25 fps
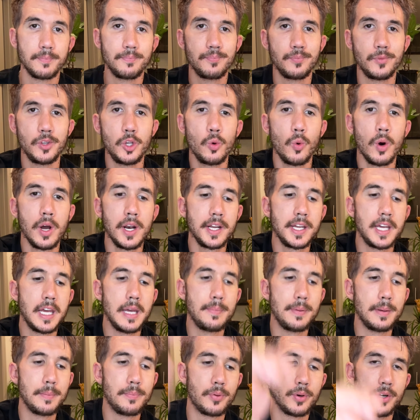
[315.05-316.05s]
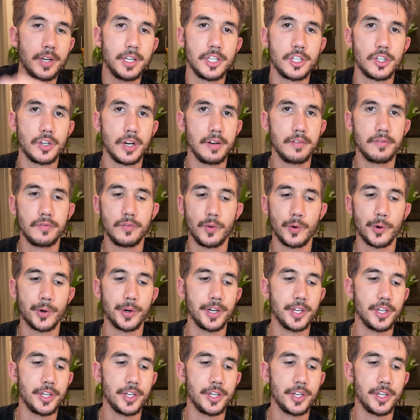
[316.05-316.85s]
You want to keep it pretty straightforward.